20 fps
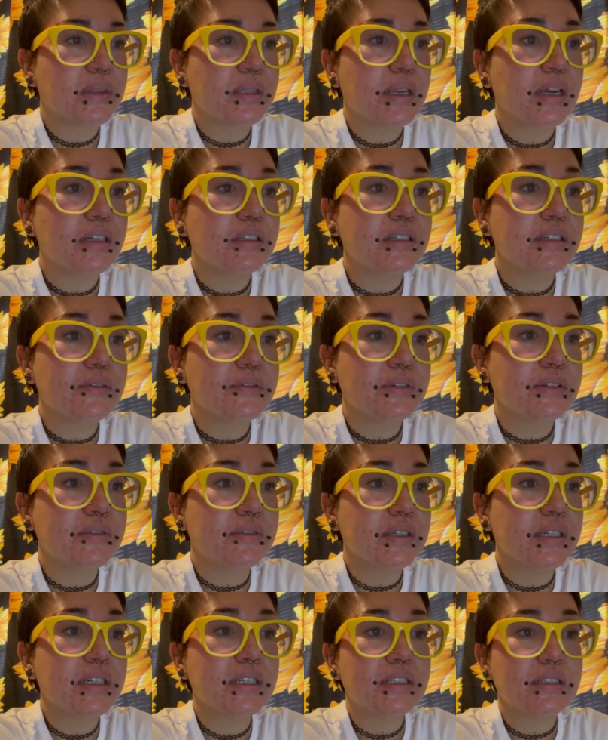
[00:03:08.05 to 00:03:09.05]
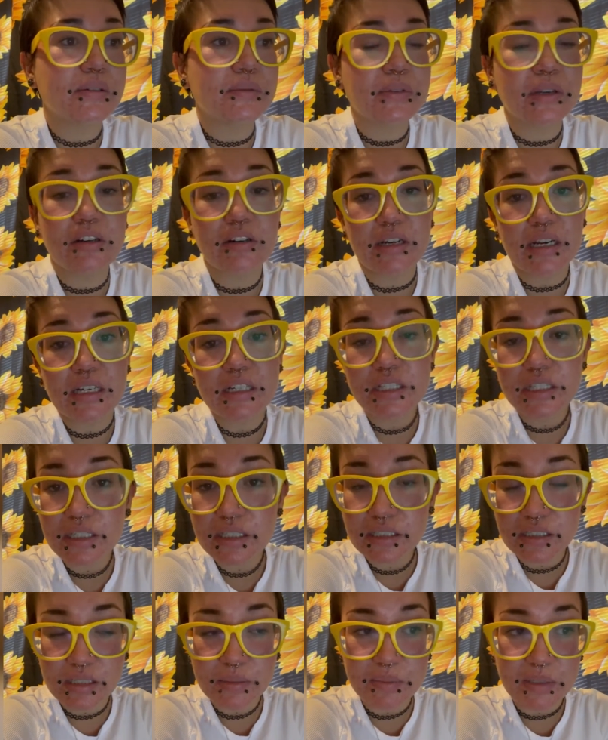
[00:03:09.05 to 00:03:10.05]
LD50 is a variation
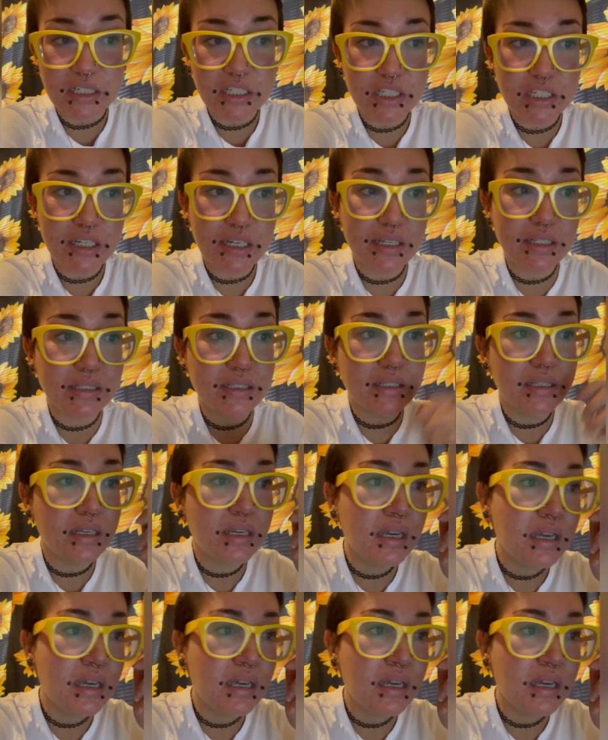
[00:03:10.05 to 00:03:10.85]
in species.